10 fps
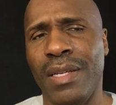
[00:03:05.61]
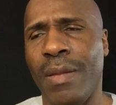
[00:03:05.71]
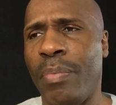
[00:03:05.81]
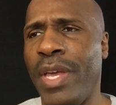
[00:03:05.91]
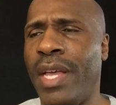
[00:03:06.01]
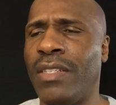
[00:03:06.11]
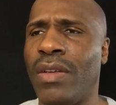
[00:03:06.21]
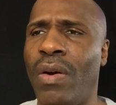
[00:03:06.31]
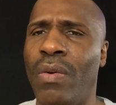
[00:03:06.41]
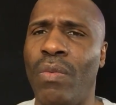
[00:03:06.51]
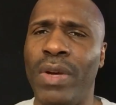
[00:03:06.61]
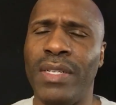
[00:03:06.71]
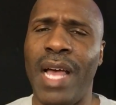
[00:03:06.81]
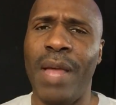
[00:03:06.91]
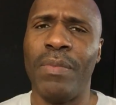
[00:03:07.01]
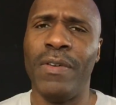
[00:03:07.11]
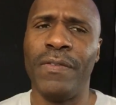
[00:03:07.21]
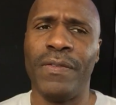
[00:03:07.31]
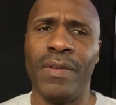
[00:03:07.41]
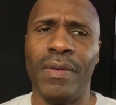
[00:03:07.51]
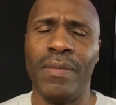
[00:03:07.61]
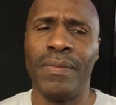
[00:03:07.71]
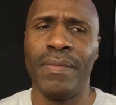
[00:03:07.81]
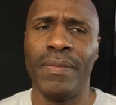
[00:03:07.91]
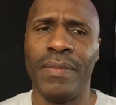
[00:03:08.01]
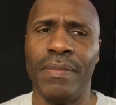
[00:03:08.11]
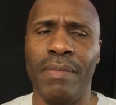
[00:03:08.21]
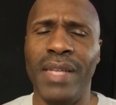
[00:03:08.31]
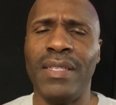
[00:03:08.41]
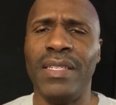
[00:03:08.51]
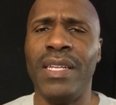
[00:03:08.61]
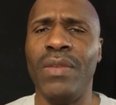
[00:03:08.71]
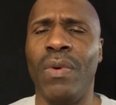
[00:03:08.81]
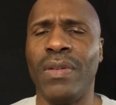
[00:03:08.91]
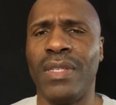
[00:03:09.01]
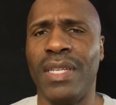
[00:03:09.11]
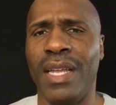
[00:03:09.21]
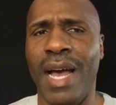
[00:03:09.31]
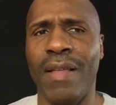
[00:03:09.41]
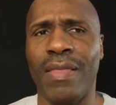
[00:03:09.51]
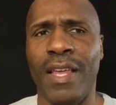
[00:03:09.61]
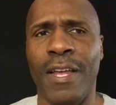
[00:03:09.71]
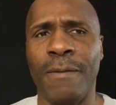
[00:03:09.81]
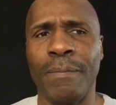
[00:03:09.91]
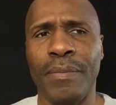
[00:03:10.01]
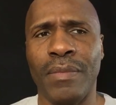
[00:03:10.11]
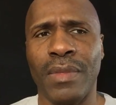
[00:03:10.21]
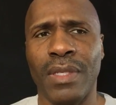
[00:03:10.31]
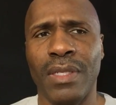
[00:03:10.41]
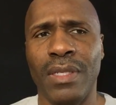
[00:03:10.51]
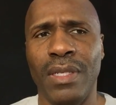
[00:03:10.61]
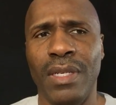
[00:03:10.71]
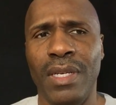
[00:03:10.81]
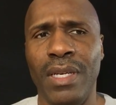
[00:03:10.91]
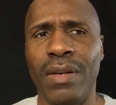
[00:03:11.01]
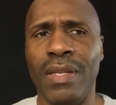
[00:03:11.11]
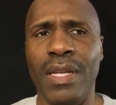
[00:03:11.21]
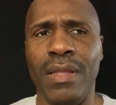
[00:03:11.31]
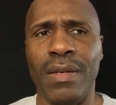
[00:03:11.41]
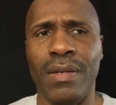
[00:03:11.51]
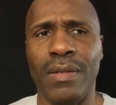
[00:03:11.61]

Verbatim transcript: Depends on what type of message he wants to get out there. He'll either